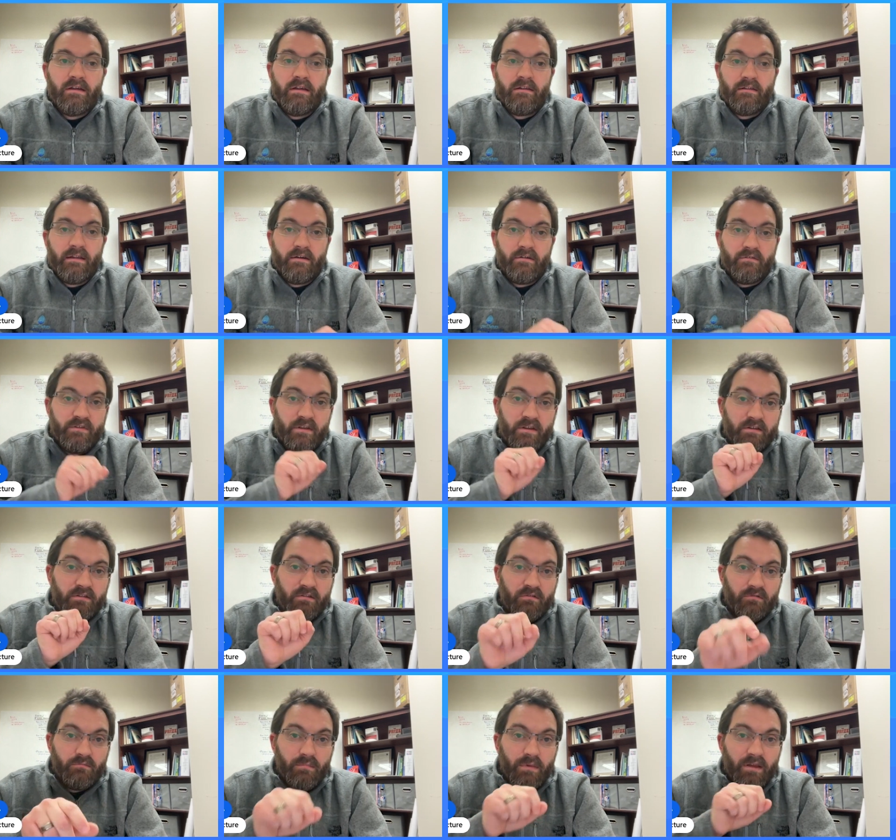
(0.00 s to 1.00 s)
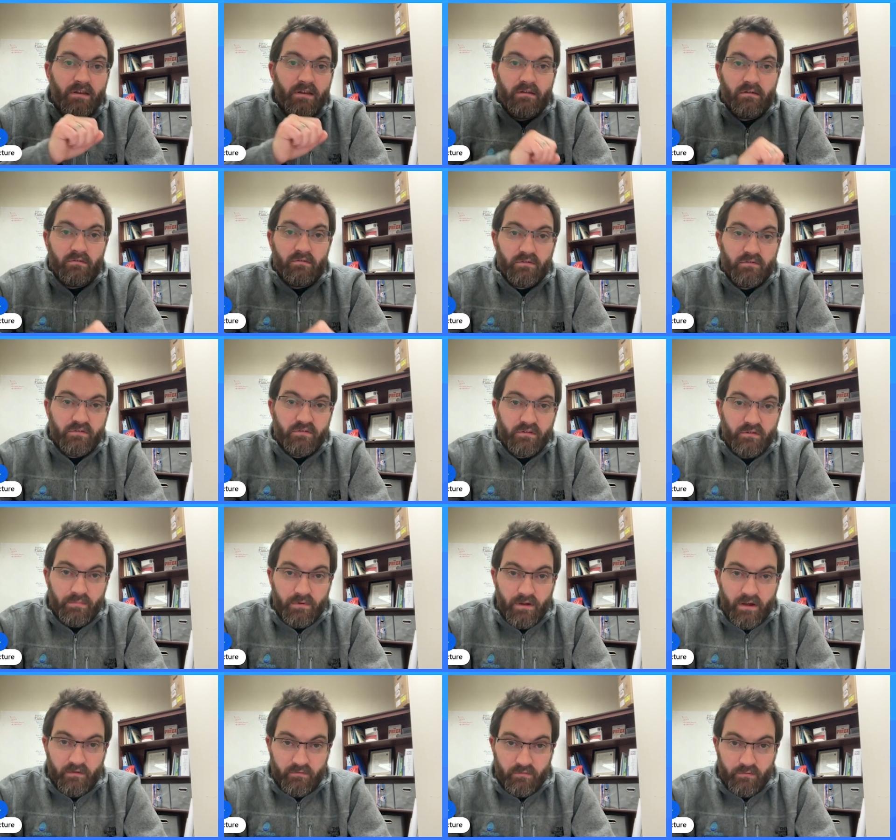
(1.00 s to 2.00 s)
and that'll take you immediately to the
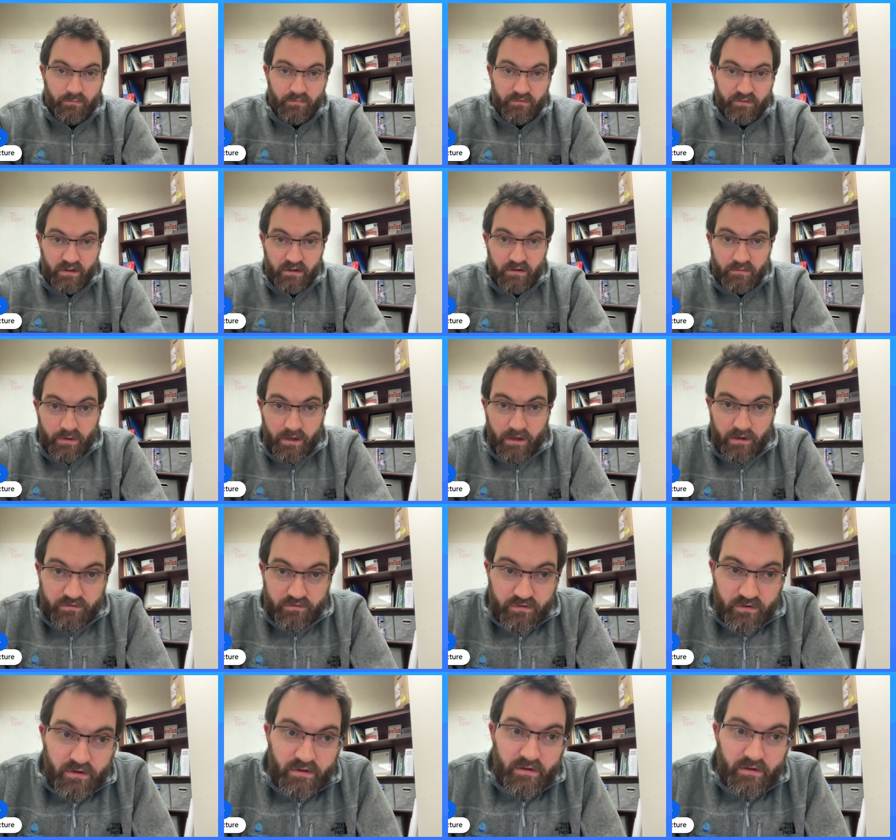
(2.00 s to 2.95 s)
platform's data page.